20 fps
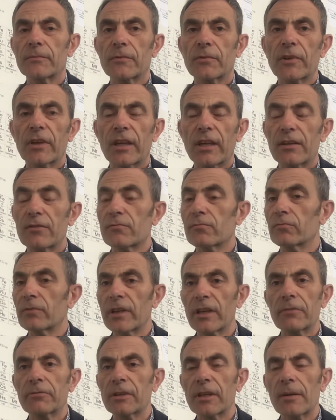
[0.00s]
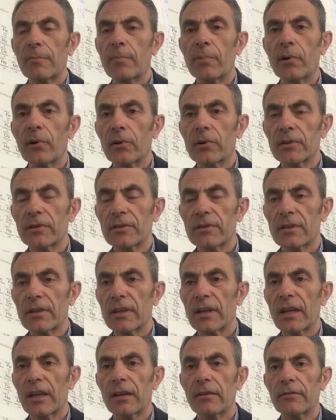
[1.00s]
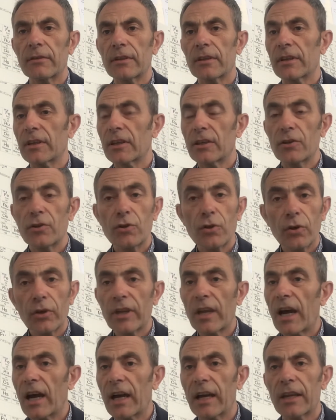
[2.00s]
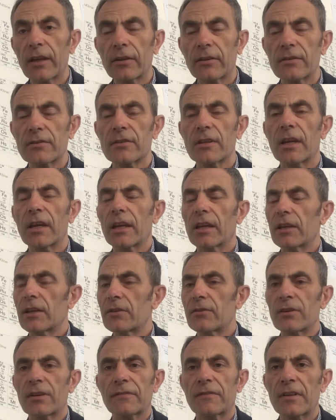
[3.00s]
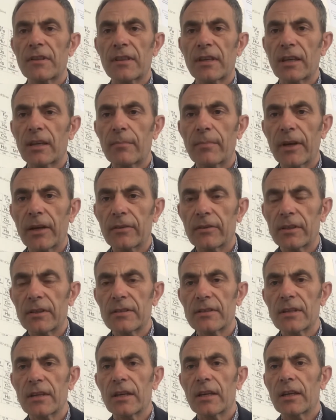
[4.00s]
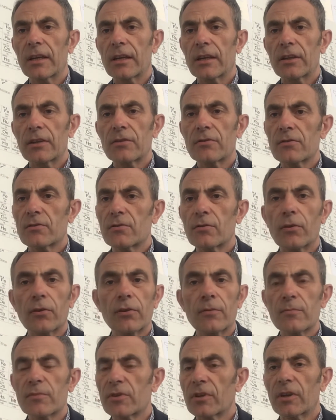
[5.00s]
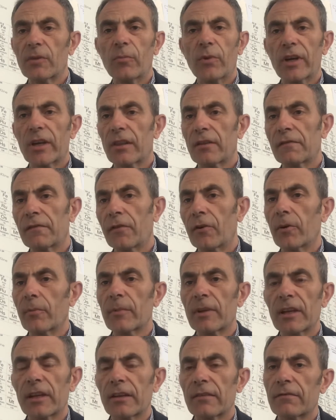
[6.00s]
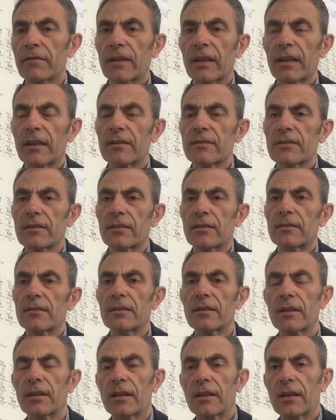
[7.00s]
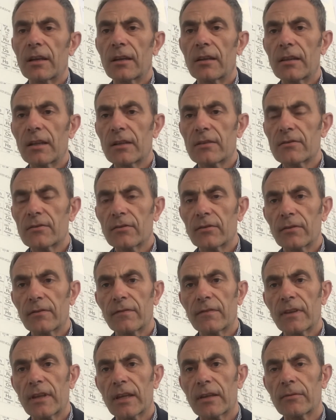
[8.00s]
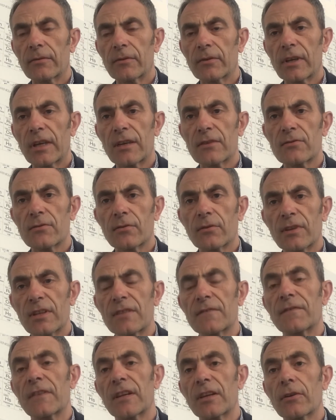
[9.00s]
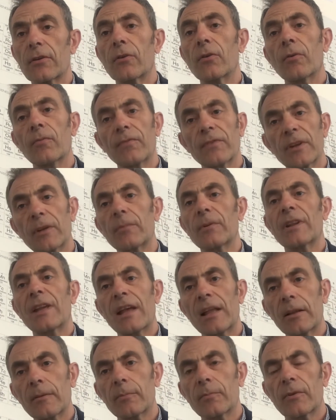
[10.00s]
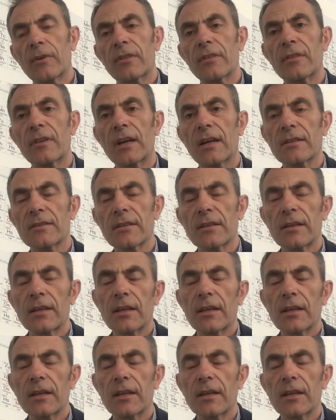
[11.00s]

Okay, and it's really, really important at A-level that you know your ions. You don't have to think about it. You just know them so you can work out the formulae of things and, and that sort of thing. Okay, so this video hopefully will help with that.